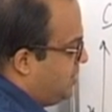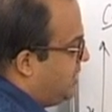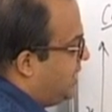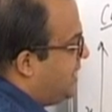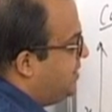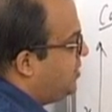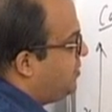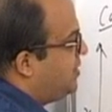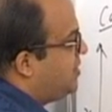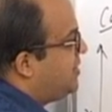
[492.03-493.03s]
The length
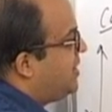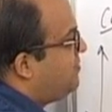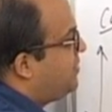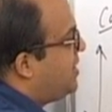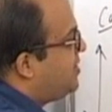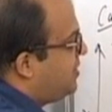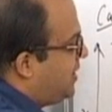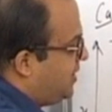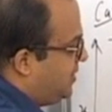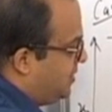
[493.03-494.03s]
of this left hand
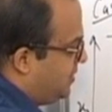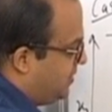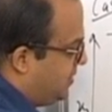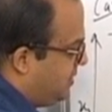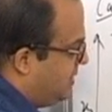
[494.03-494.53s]
side